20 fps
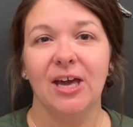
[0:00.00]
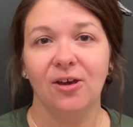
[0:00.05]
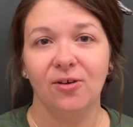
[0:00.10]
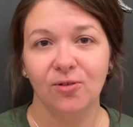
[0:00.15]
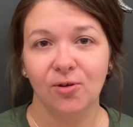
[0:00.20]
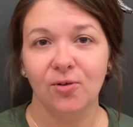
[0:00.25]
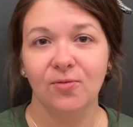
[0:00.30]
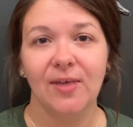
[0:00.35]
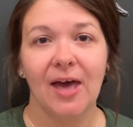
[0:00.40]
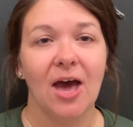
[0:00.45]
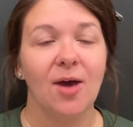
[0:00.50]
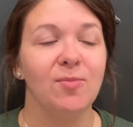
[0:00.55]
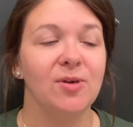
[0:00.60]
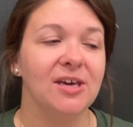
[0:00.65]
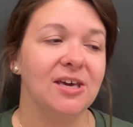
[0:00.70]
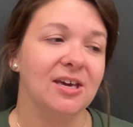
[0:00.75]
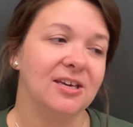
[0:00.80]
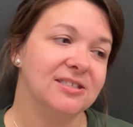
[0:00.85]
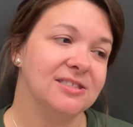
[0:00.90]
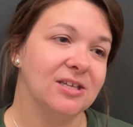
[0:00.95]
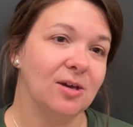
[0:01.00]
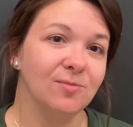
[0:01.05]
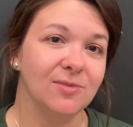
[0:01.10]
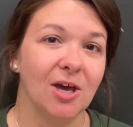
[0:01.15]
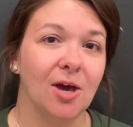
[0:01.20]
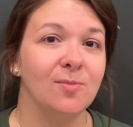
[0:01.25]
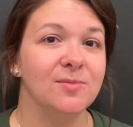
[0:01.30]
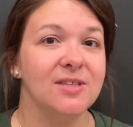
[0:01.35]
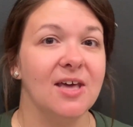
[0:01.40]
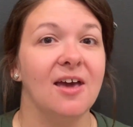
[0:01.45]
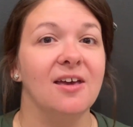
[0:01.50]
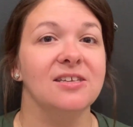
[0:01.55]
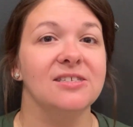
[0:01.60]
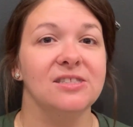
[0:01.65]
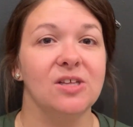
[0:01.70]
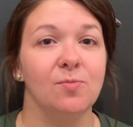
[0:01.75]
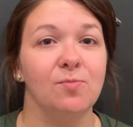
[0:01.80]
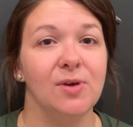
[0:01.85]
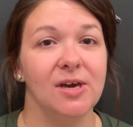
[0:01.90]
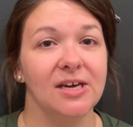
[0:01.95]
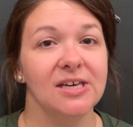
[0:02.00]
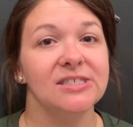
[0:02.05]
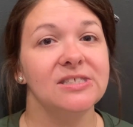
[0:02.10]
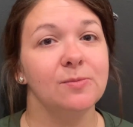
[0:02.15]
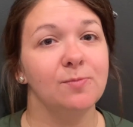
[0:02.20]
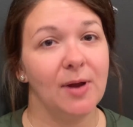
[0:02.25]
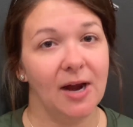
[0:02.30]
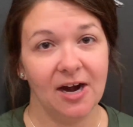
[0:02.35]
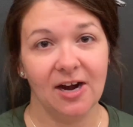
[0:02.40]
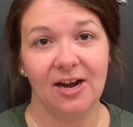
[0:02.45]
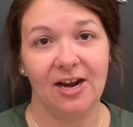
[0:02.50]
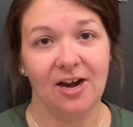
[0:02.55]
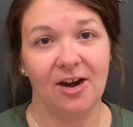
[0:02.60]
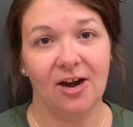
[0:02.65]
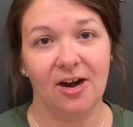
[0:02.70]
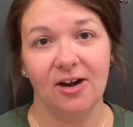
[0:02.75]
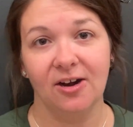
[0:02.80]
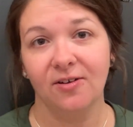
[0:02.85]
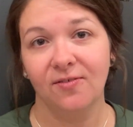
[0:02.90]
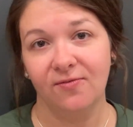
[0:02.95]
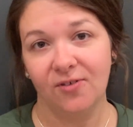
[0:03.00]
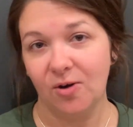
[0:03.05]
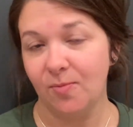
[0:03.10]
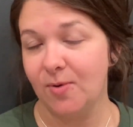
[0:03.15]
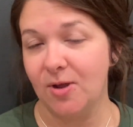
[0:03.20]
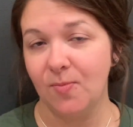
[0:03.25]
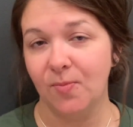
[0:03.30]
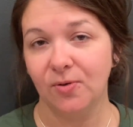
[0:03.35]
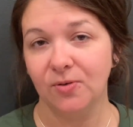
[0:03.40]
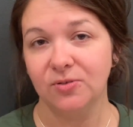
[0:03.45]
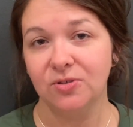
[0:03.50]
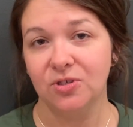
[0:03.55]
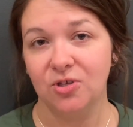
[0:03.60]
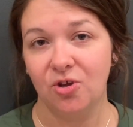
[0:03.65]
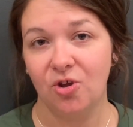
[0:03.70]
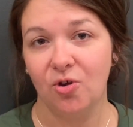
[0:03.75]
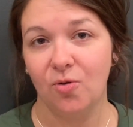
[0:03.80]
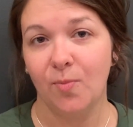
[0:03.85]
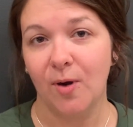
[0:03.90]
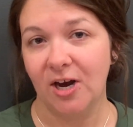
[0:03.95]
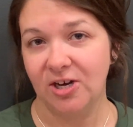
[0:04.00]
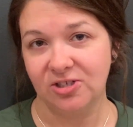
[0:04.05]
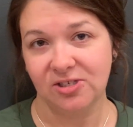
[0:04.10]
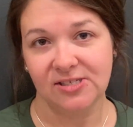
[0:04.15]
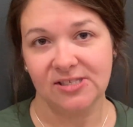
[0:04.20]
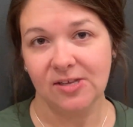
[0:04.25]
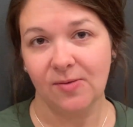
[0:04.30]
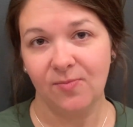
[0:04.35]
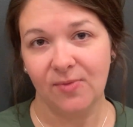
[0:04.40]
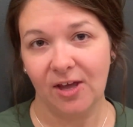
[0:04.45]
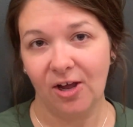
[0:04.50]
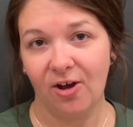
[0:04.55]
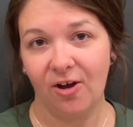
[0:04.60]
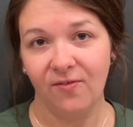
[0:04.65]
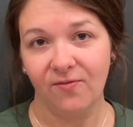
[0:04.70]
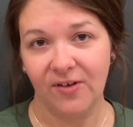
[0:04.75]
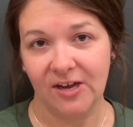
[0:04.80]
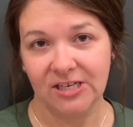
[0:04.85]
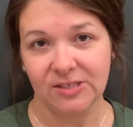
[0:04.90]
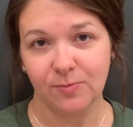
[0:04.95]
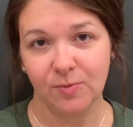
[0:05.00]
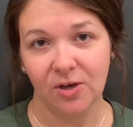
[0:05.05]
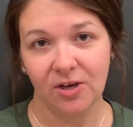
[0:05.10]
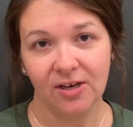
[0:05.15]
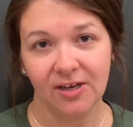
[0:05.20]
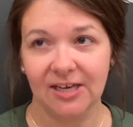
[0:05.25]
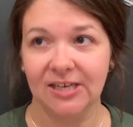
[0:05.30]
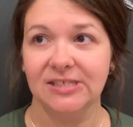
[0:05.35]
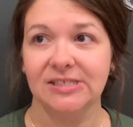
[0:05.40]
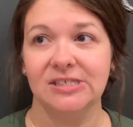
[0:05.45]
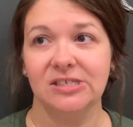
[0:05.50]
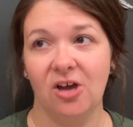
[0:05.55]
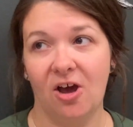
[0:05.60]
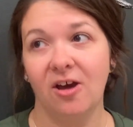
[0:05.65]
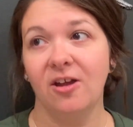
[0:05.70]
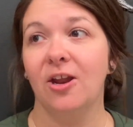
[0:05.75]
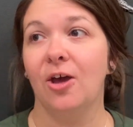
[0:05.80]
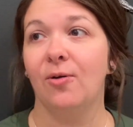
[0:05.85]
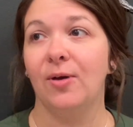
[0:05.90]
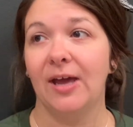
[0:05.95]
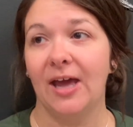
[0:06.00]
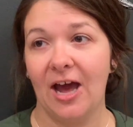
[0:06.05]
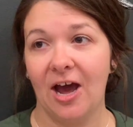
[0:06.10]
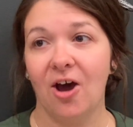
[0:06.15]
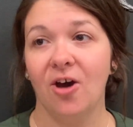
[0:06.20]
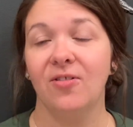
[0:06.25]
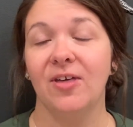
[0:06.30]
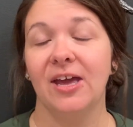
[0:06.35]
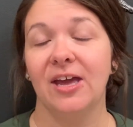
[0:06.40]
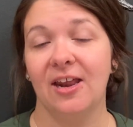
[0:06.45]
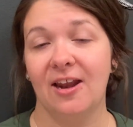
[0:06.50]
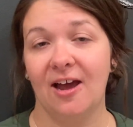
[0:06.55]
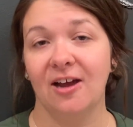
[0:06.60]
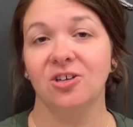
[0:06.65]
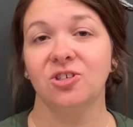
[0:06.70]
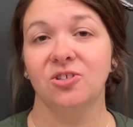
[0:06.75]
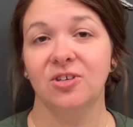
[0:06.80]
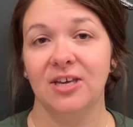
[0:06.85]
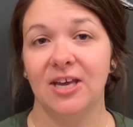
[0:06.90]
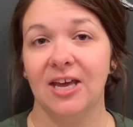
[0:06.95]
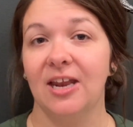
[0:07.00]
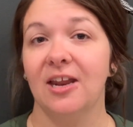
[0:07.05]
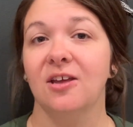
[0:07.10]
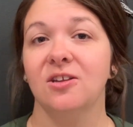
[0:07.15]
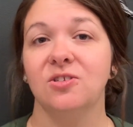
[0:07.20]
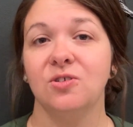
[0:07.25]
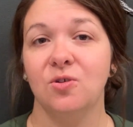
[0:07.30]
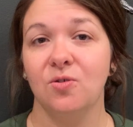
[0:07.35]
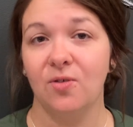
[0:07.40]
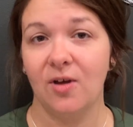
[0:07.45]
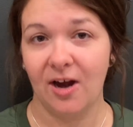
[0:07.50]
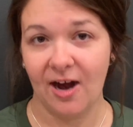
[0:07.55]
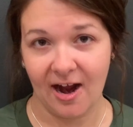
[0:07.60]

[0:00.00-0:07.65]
include that, because sometimes that is the biggest barrier for people to purchase something off Facebook, is not knowing how they could actually get it to their